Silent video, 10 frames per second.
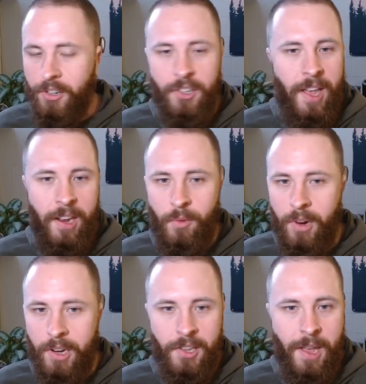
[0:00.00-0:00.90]
just taking
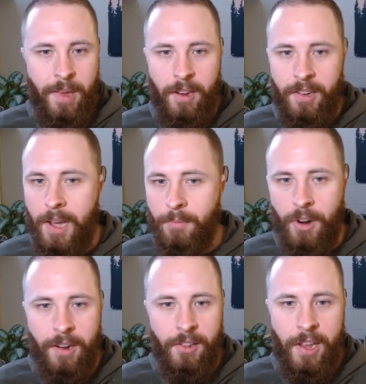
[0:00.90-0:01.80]
one step at a time,
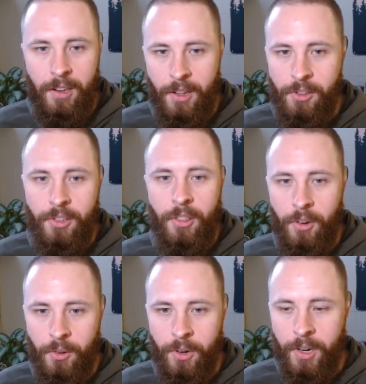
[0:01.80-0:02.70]
trying to stay close to the
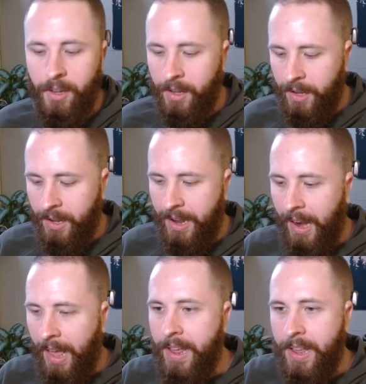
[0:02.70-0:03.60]
Lord and
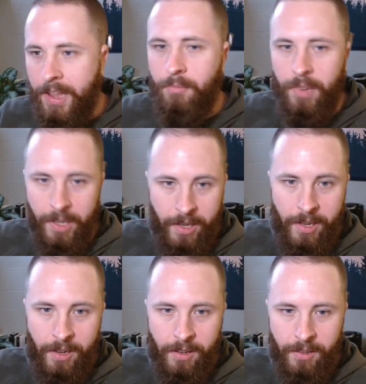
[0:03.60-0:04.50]
let him
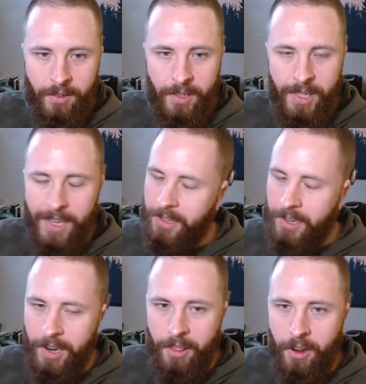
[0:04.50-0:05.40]
lead. That's
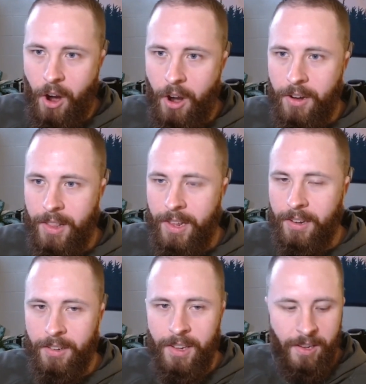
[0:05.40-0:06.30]
the other hard
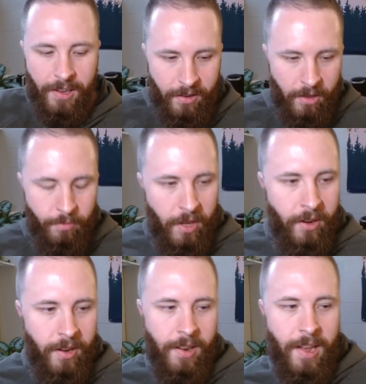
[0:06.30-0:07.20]
thing. And the
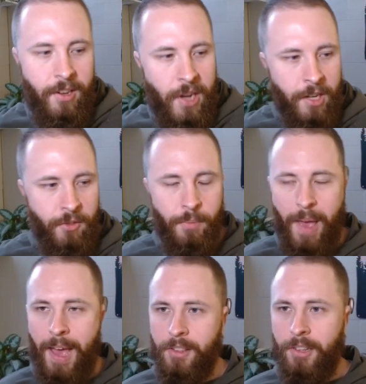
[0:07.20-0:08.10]
beauty in that Joshua
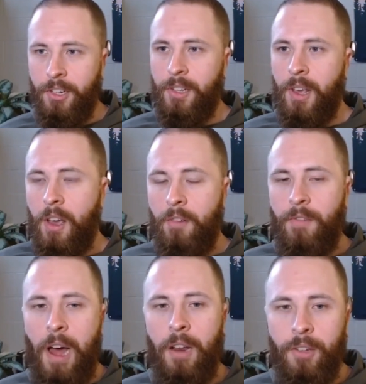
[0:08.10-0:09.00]
passage, it's follow